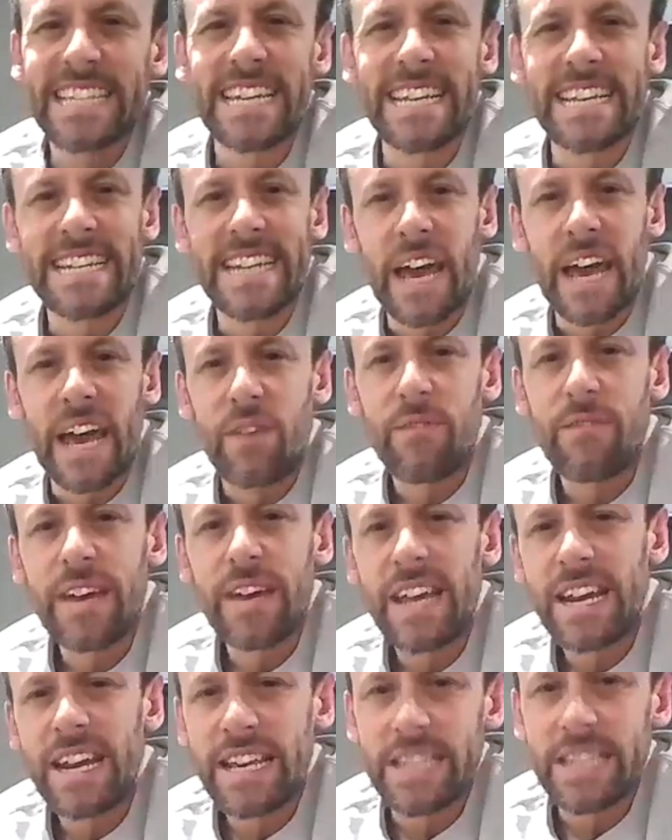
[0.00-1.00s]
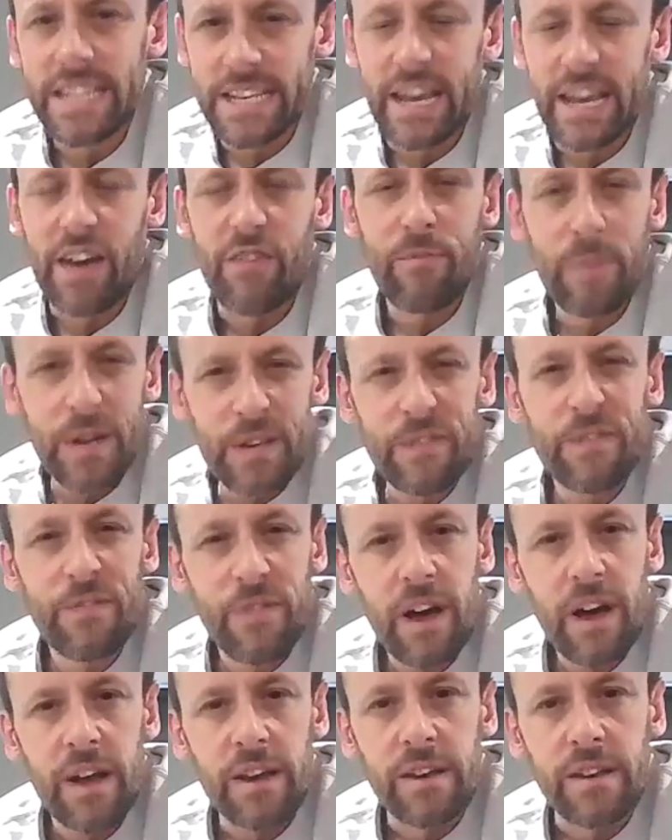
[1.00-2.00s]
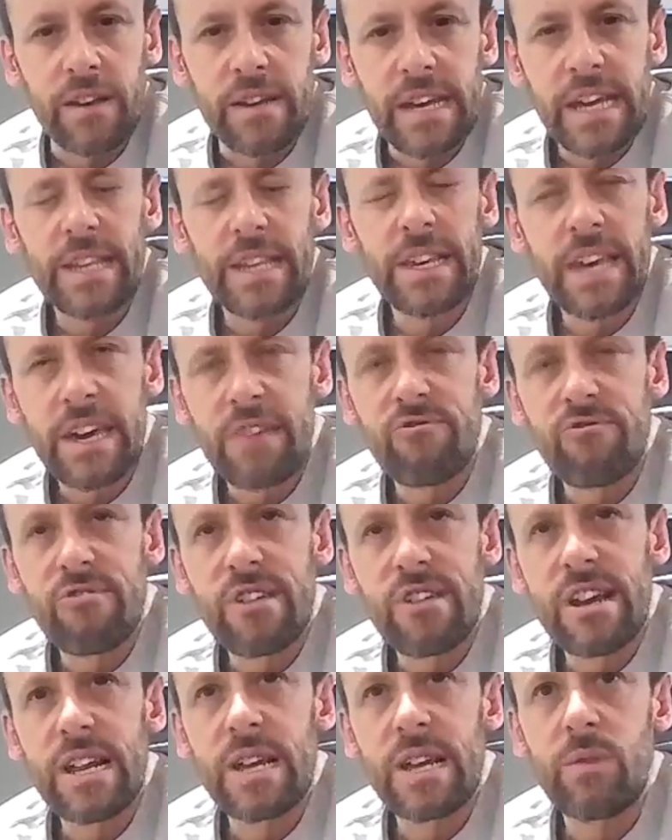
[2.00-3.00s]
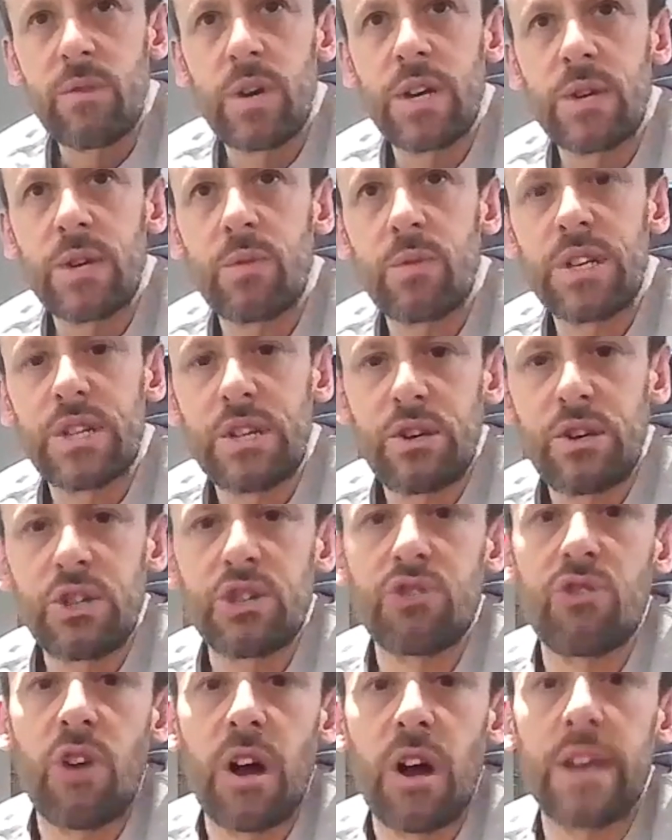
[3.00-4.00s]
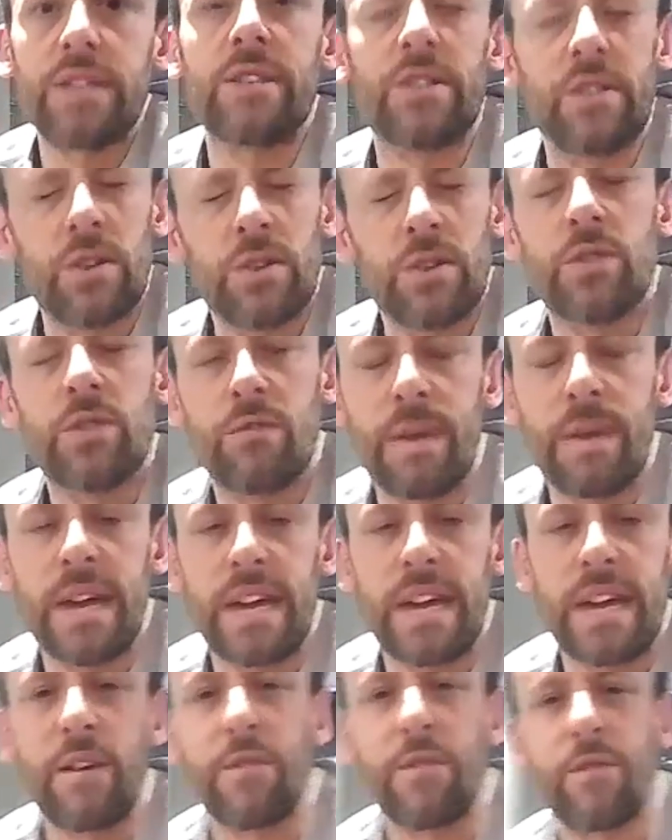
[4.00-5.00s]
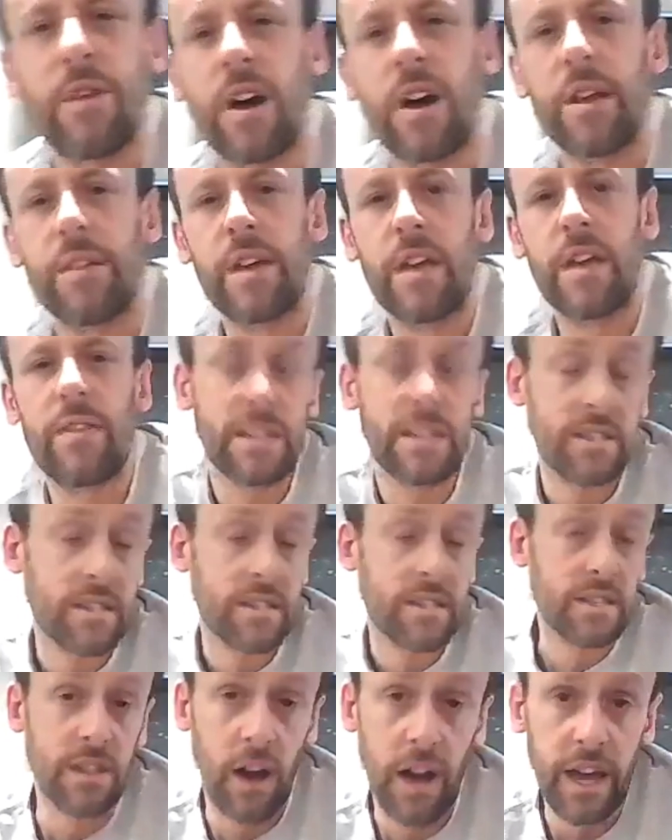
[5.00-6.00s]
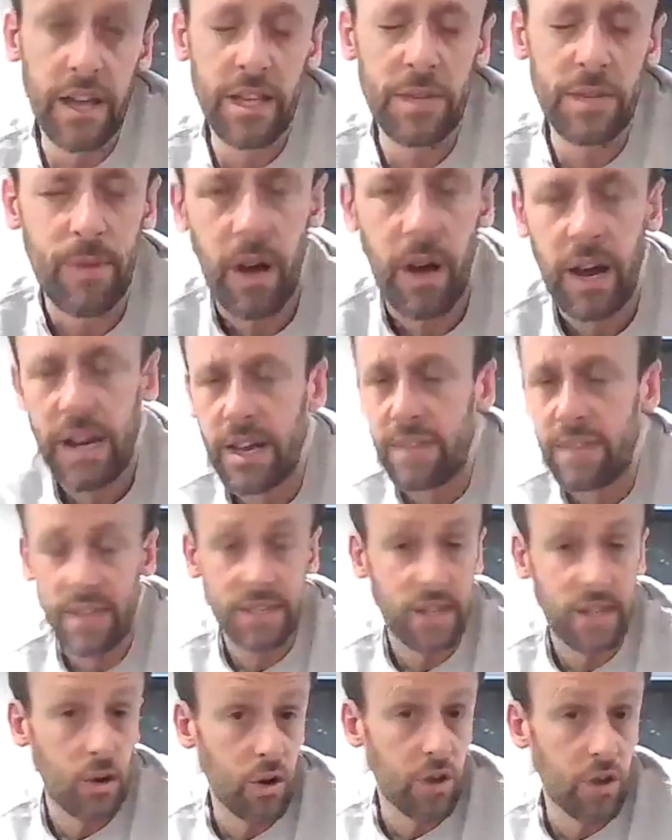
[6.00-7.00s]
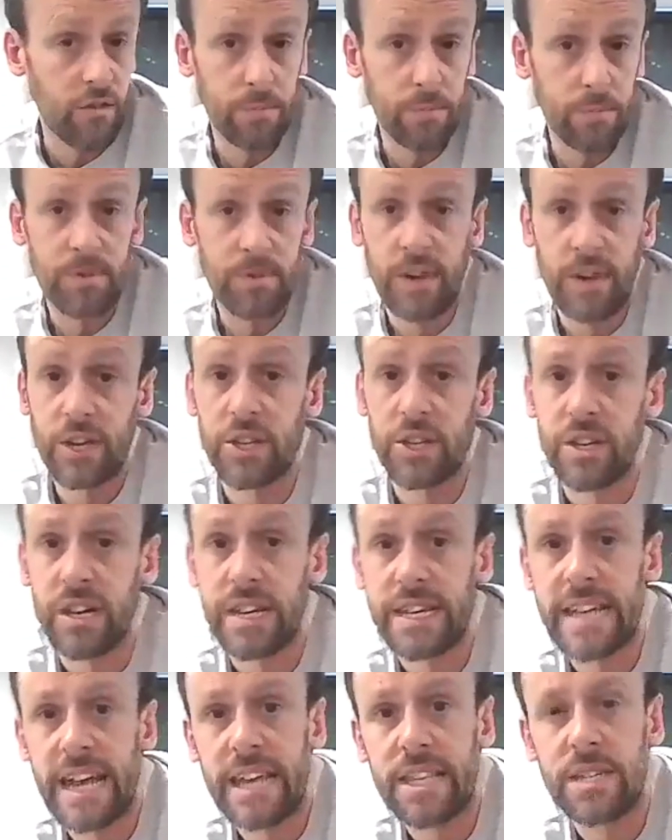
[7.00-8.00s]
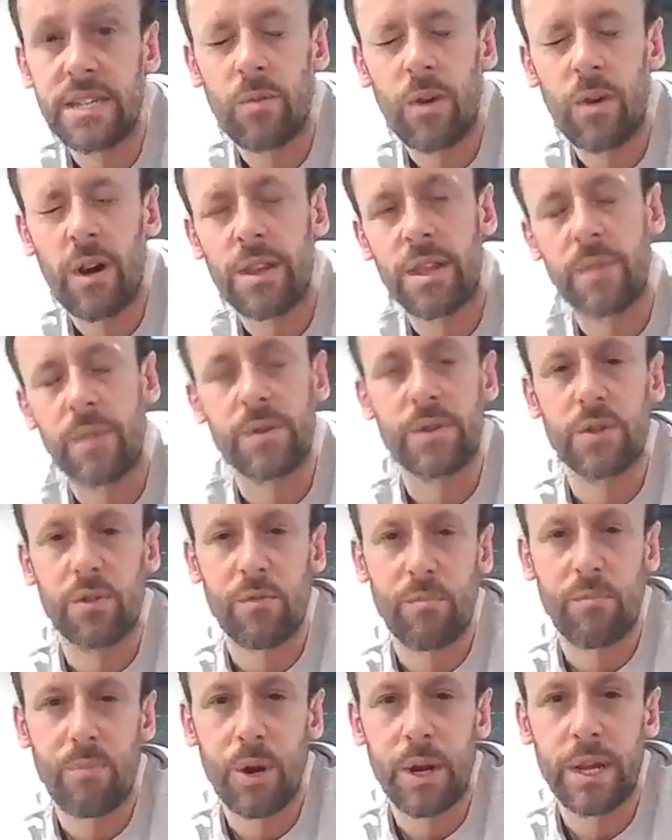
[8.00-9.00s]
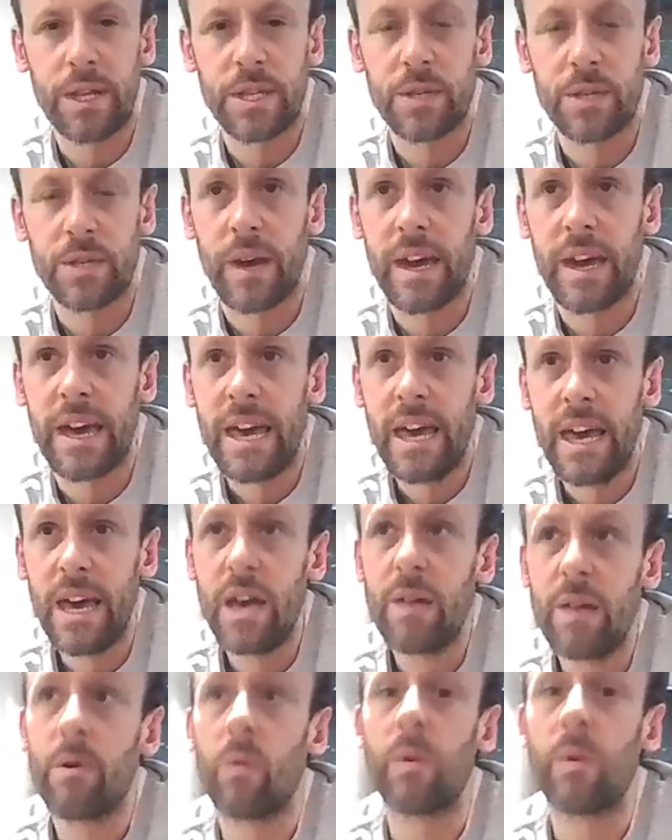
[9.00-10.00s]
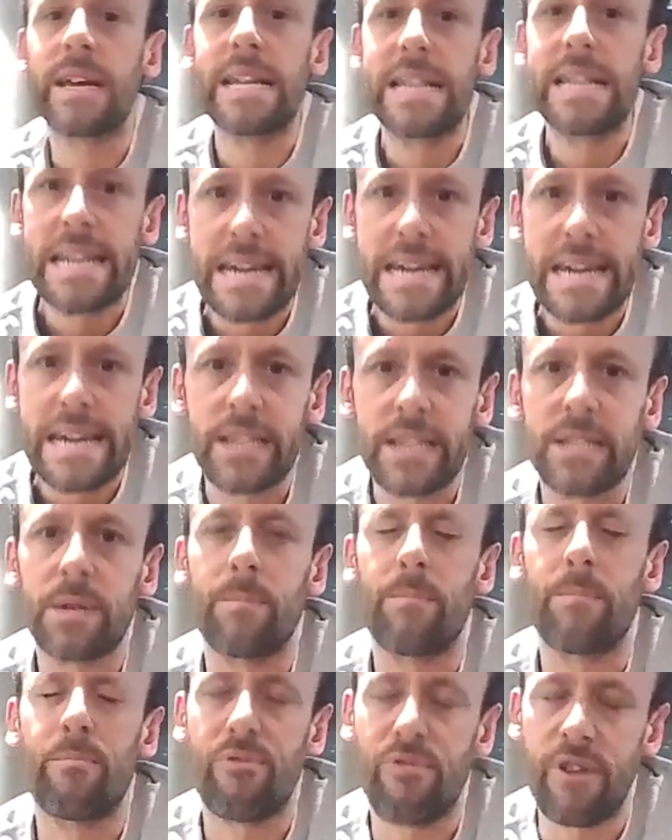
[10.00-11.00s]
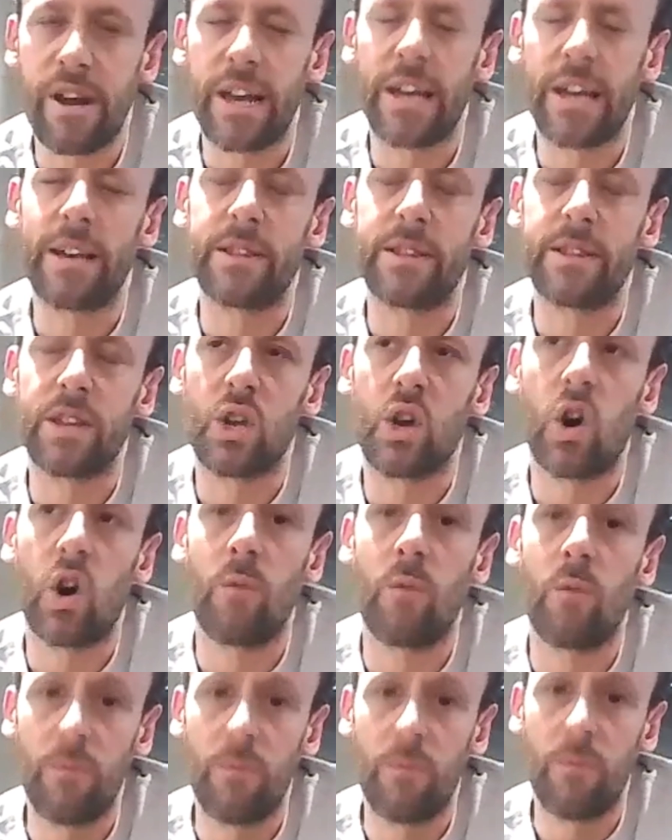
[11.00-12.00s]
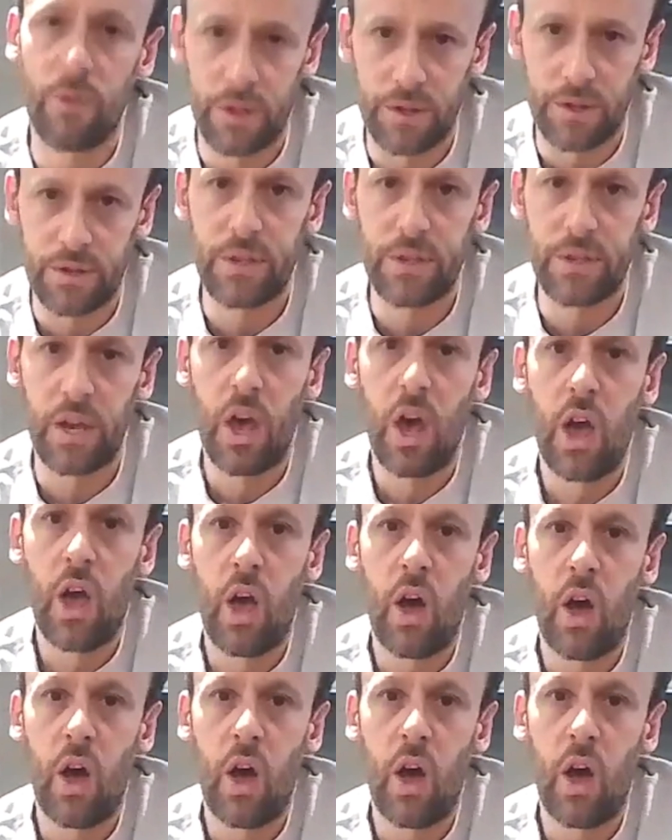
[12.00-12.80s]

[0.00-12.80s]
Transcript: is in depth, but it's fun. Really, we do try to sort of make it fun. There's the science behind it. There's a lot of observation and data work that we sort of put into it, but we need to bring the confidence